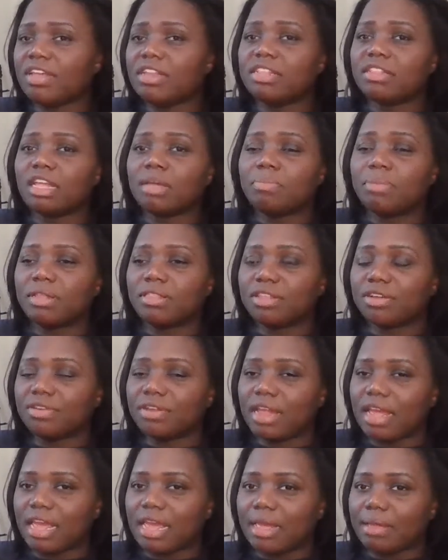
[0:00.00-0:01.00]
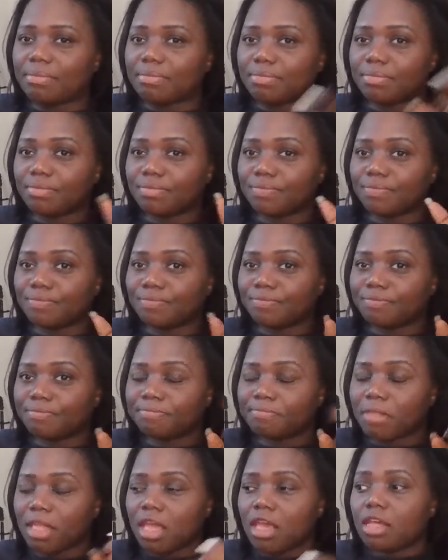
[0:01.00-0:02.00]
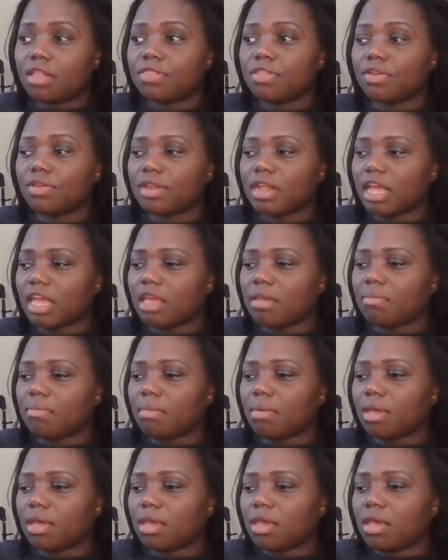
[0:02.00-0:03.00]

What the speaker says: anything but their name. And